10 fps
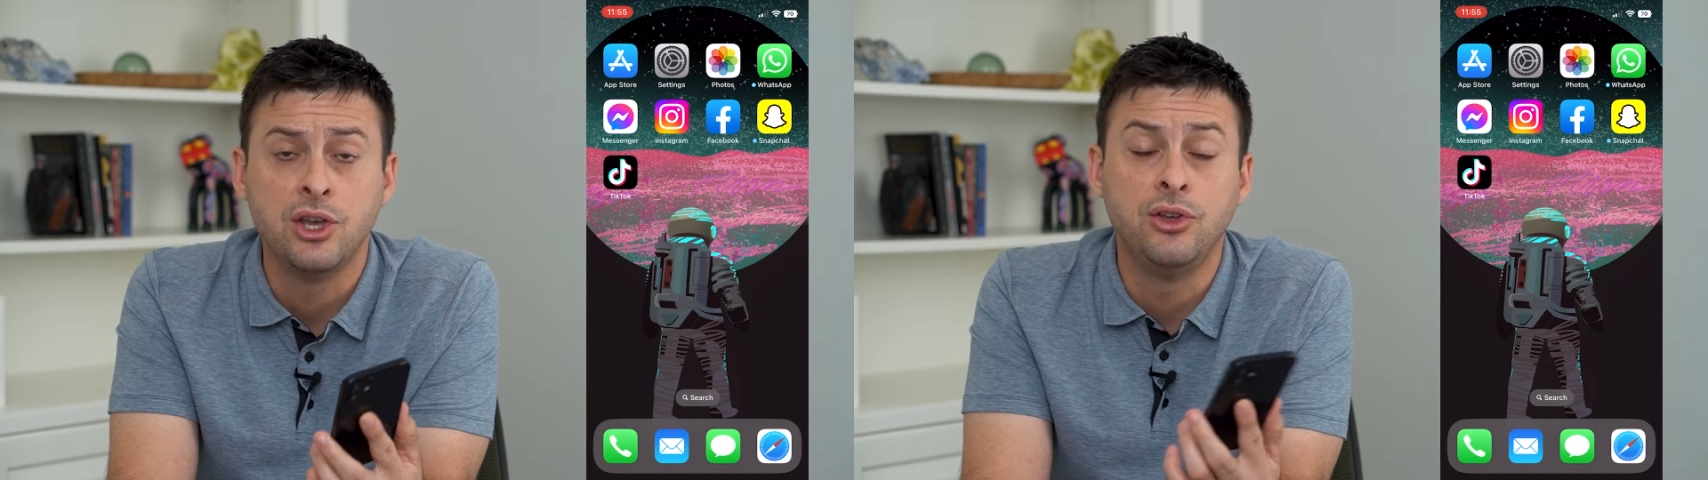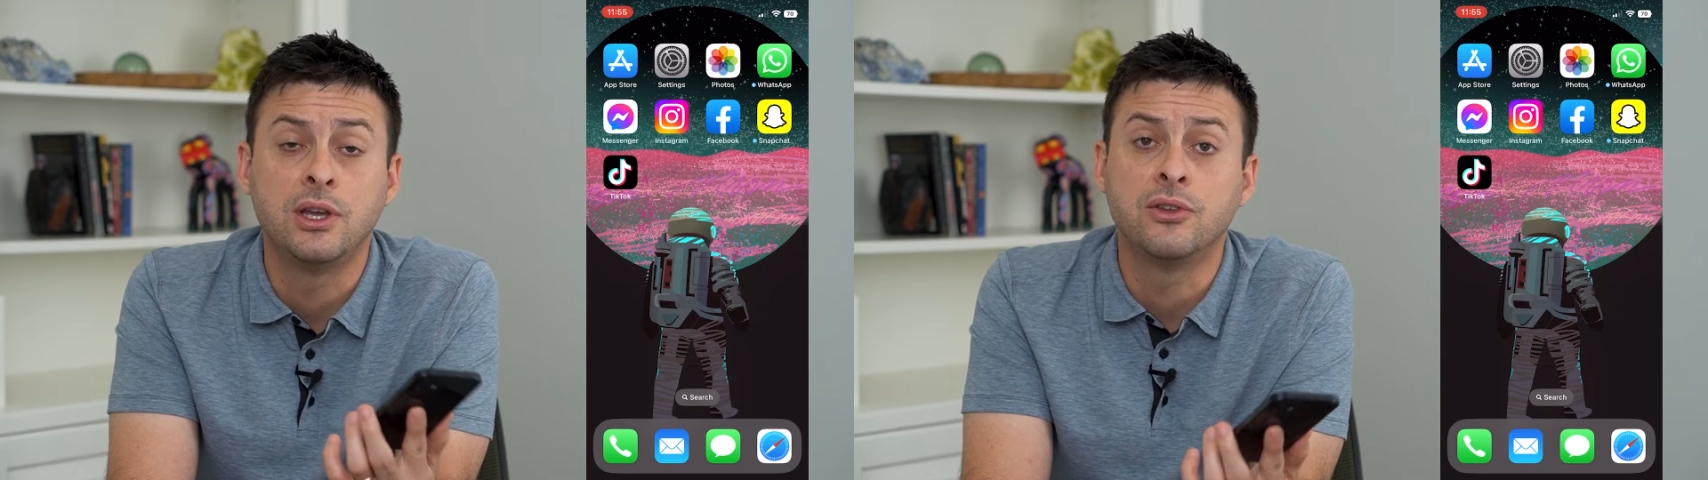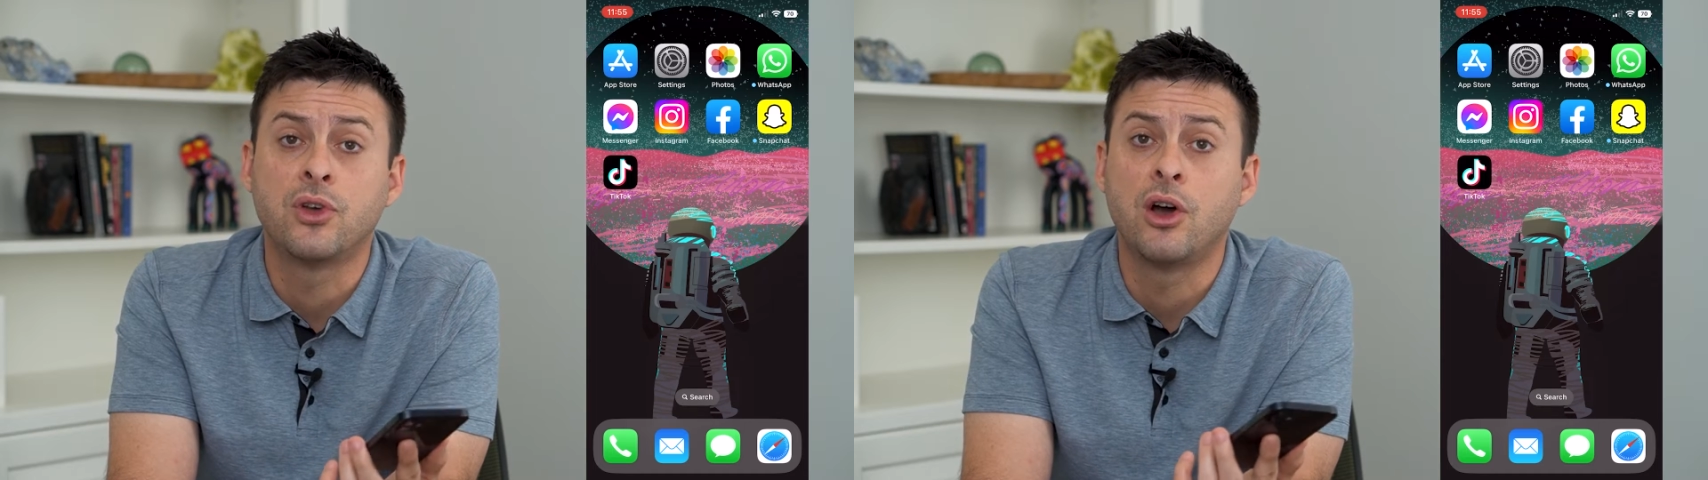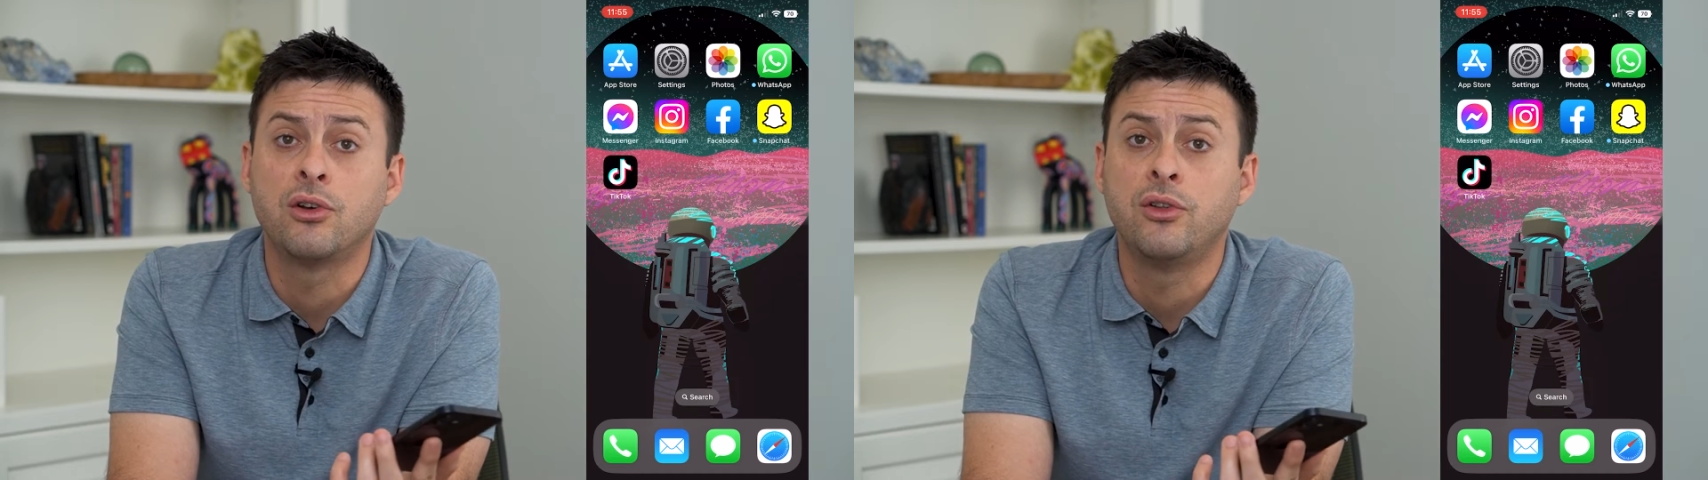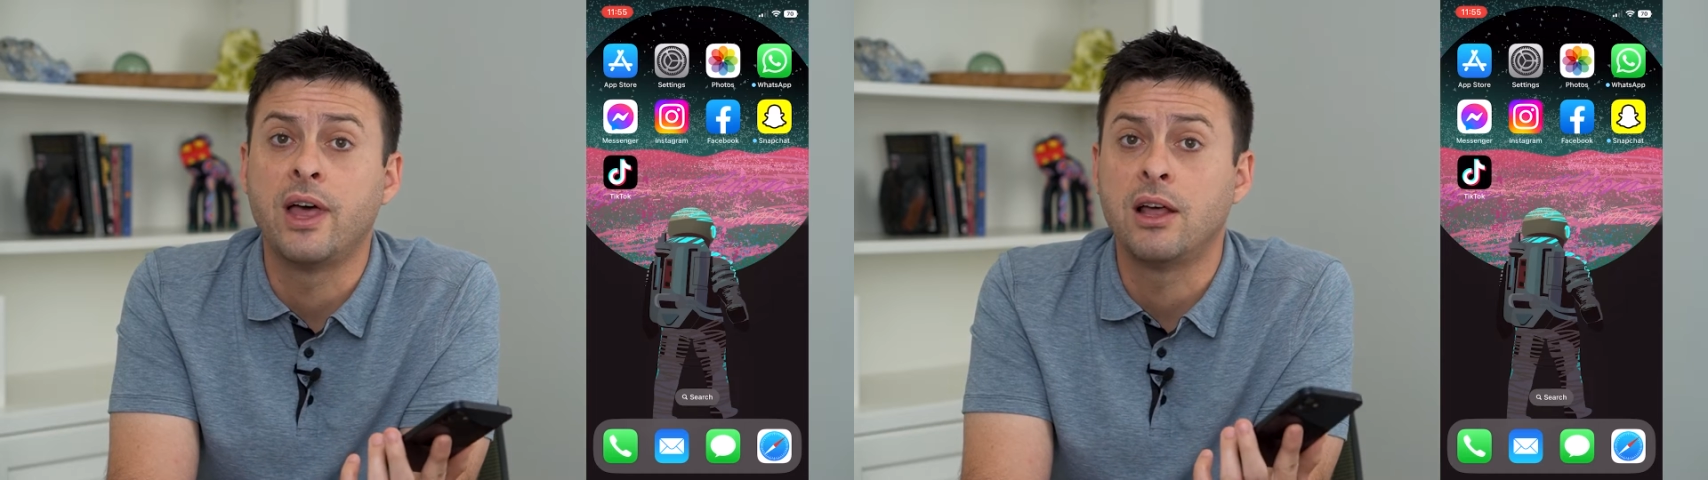you can
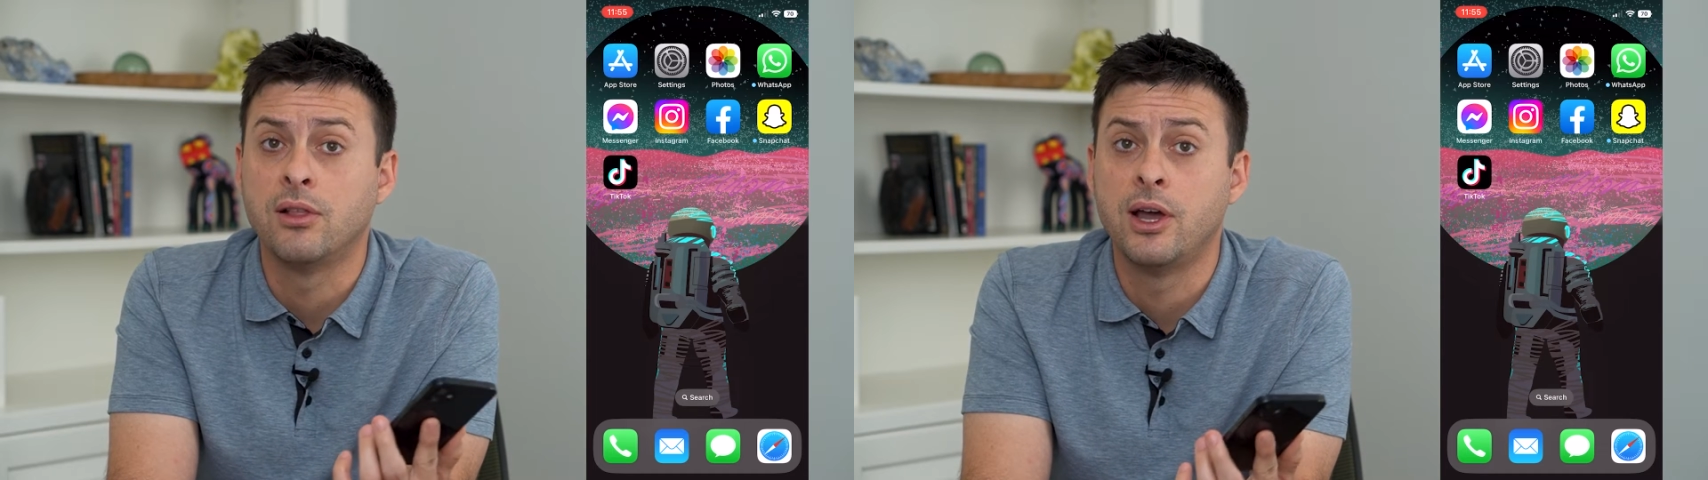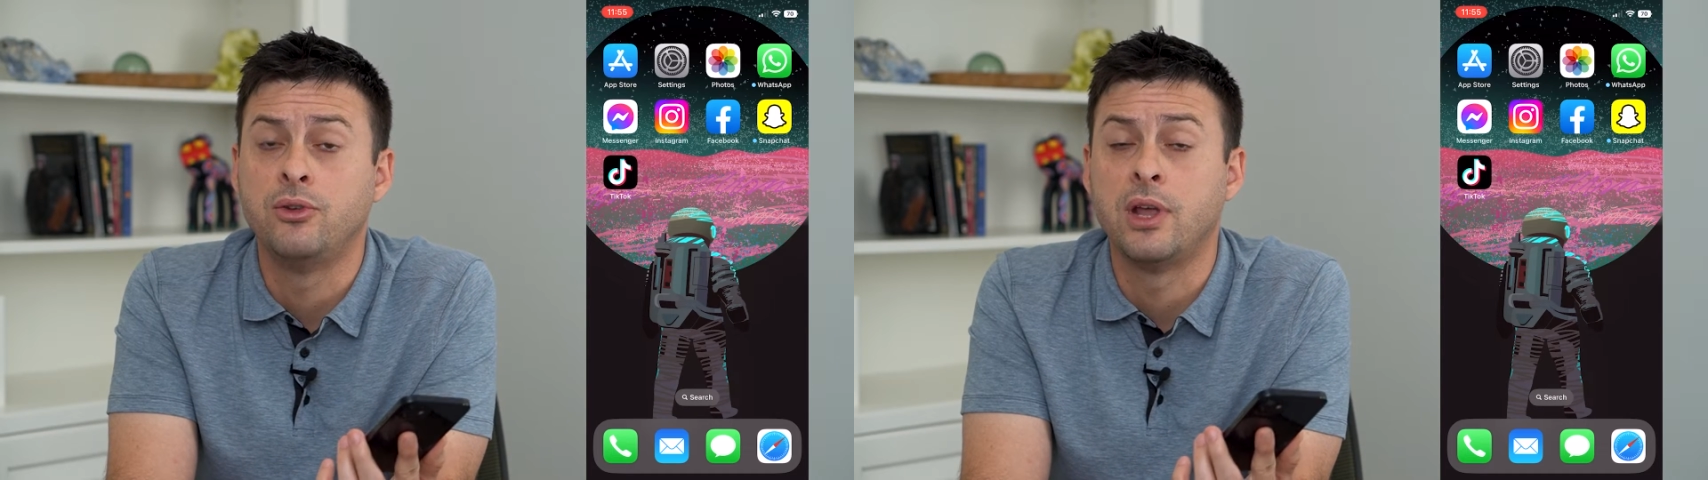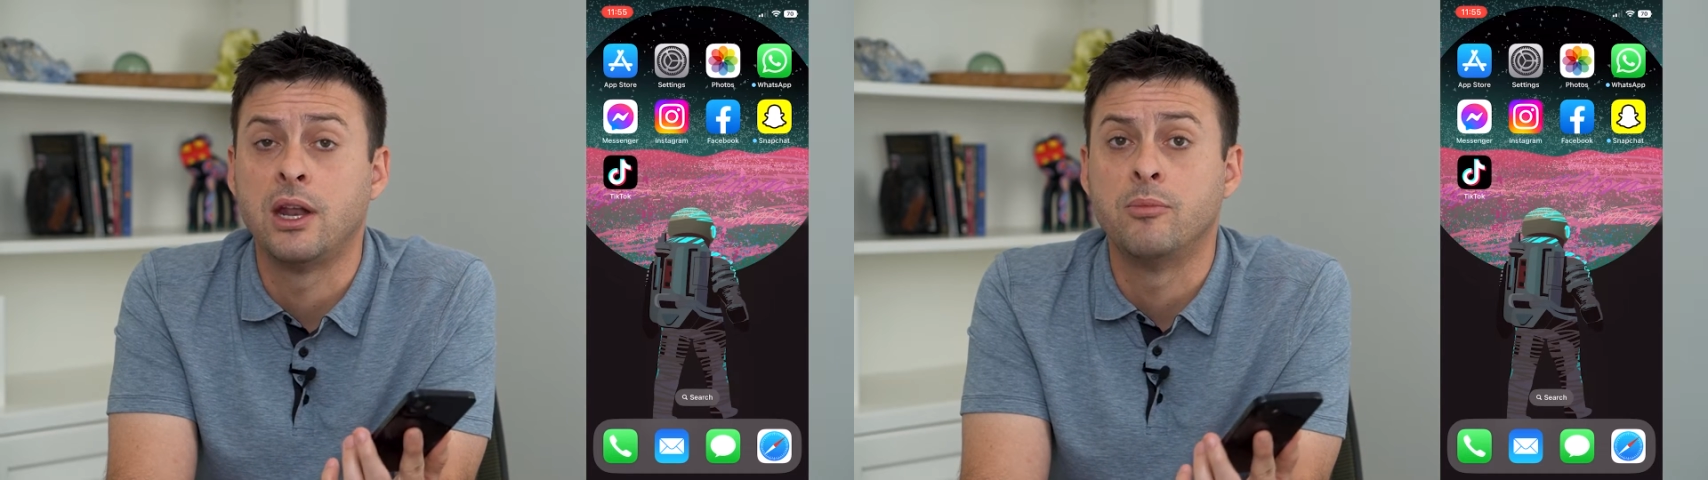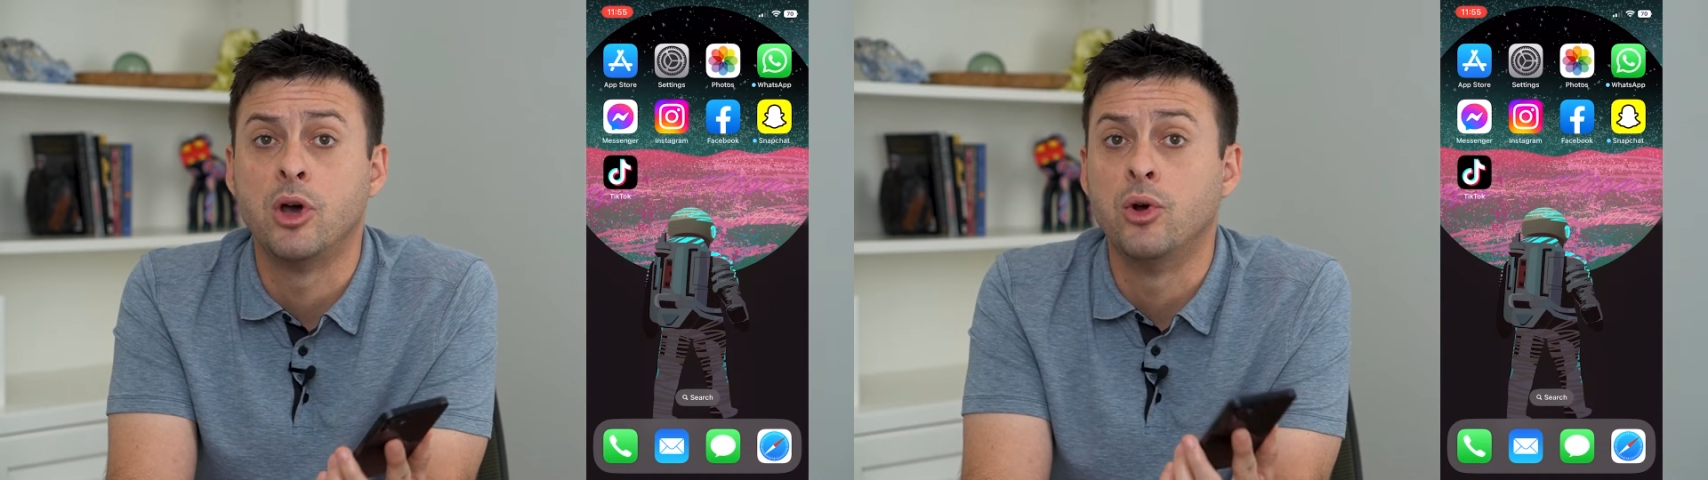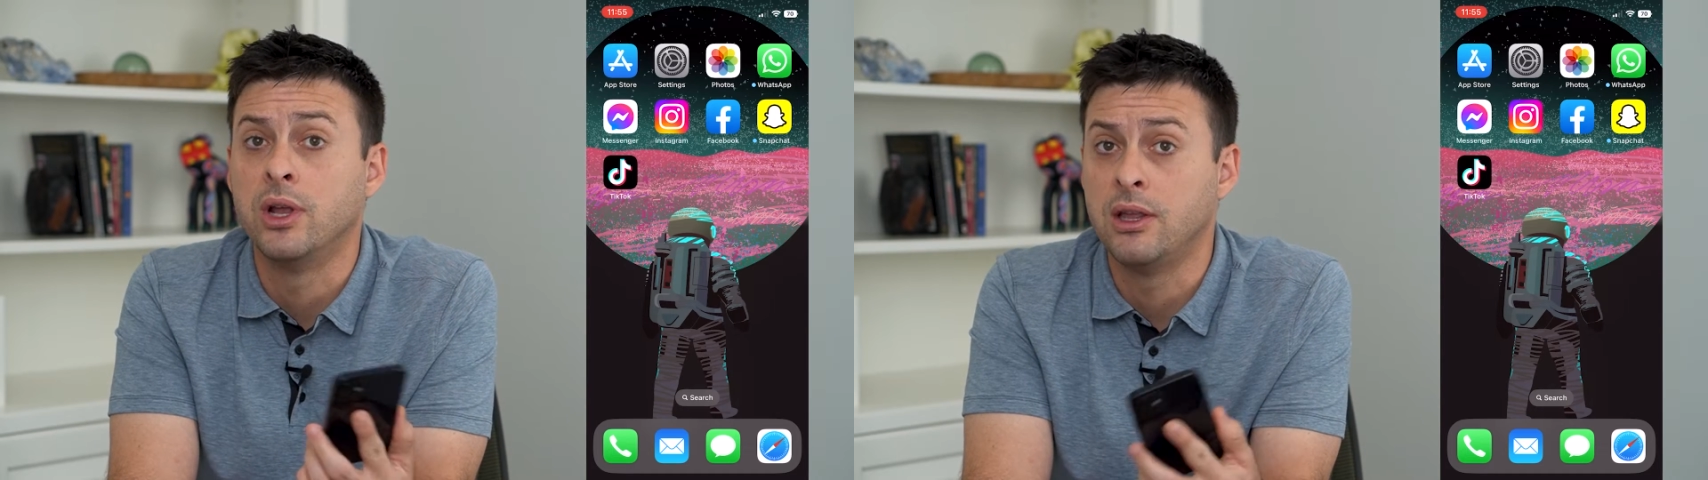toggle that low data mode